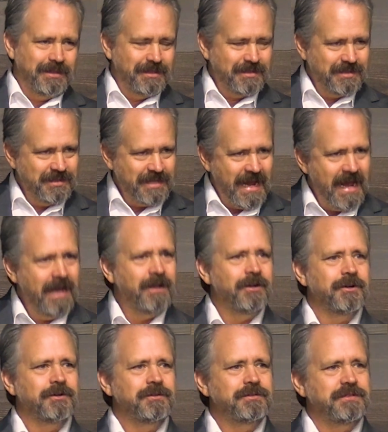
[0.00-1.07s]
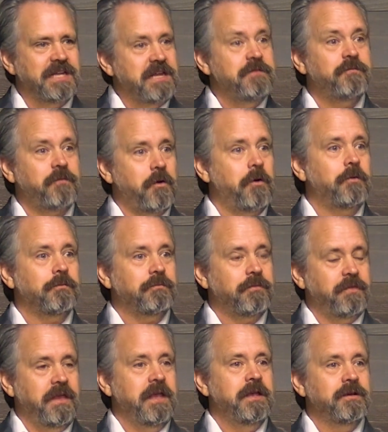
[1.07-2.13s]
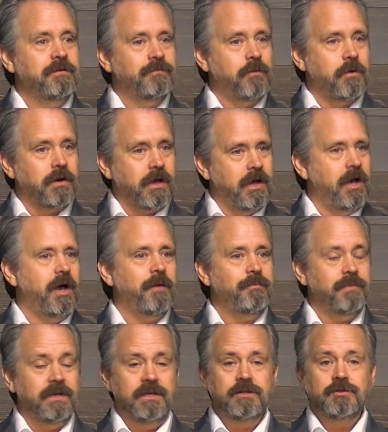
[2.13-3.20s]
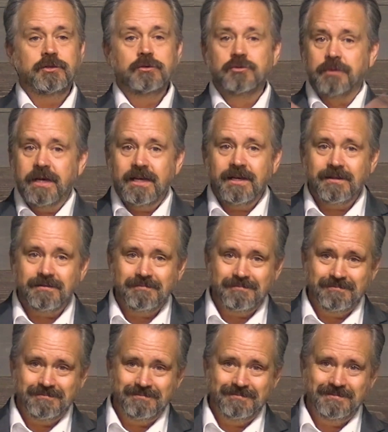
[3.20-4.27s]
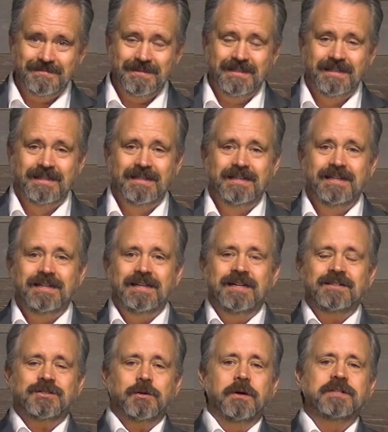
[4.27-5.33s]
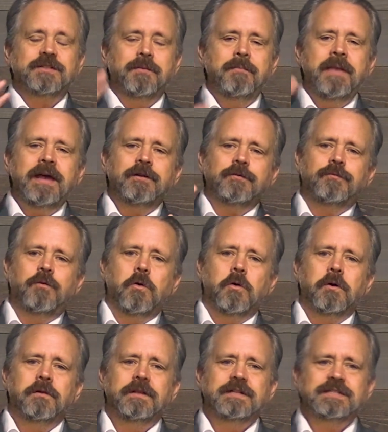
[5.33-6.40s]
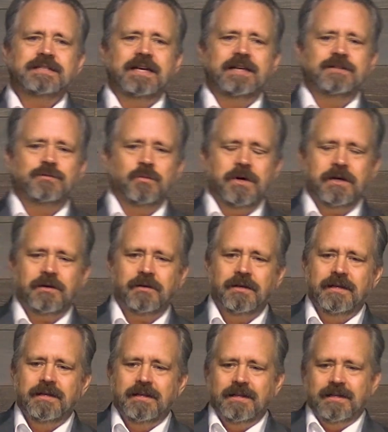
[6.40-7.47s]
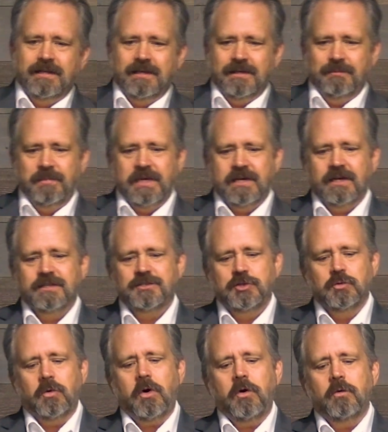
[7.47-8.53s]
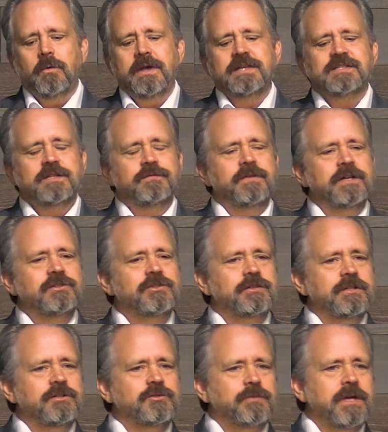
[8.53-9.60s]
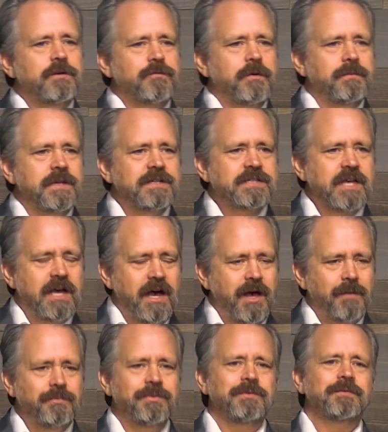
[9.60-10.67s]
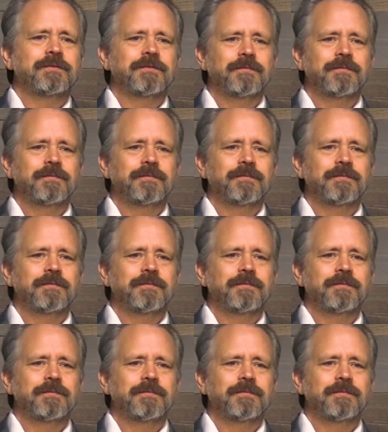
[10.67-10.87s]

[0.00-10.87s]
The standard default thing for a cup is you drink it. And so it's a metaphor that says, well, because you always eventually drink from this cup,